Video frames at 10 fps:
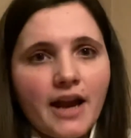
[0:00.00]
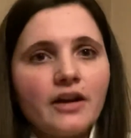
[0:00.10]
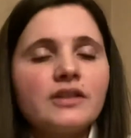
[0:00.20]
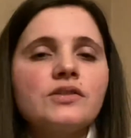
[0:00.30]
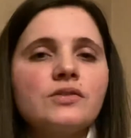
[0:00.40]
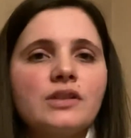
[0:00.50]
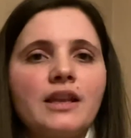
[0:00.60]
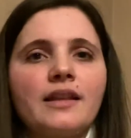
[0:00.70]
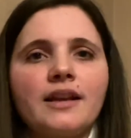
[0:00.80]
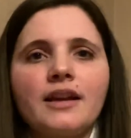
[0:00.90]
It's usually
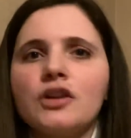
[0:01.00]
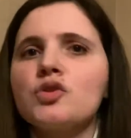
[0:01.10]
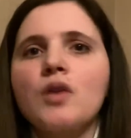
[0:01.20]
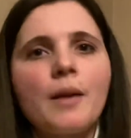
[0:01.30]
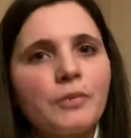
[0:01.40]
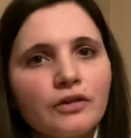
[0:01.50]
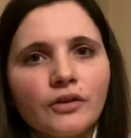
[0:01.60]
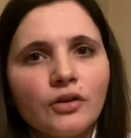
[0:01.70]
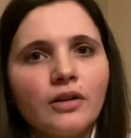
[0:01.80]
like a dropper full.